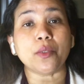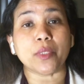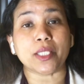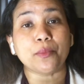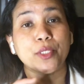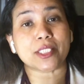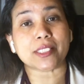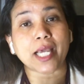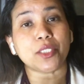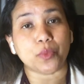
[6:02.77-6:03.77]
with him with
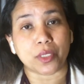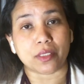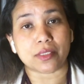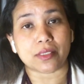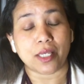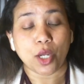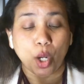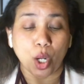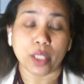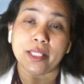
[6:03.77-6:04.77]
sight words
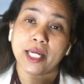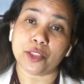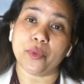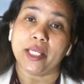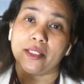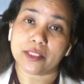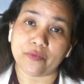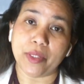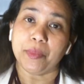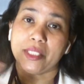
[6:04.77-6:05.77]
on that ring,
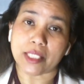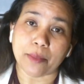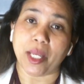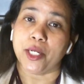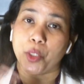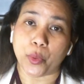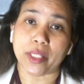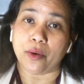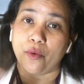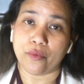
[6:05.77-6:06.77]
flipping them and
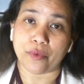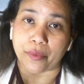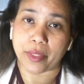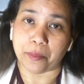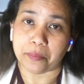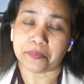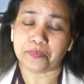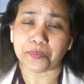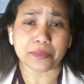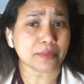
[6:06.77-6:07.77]
going over them.
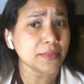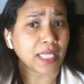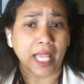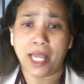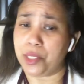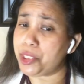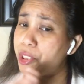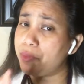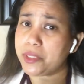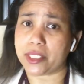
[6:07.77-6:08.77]
And
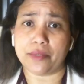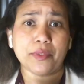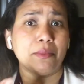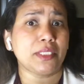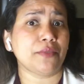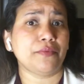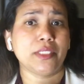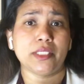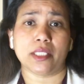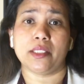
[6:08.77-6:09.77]
she would give him
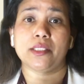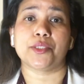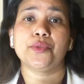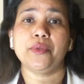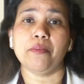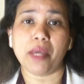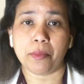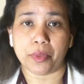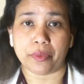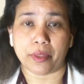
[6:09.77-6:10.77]
different techniques to
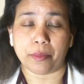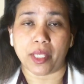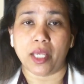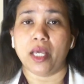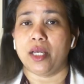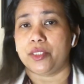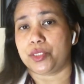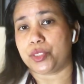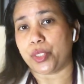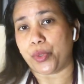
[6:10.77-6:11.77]
remember them.
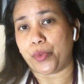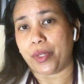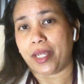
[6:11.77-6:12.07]
So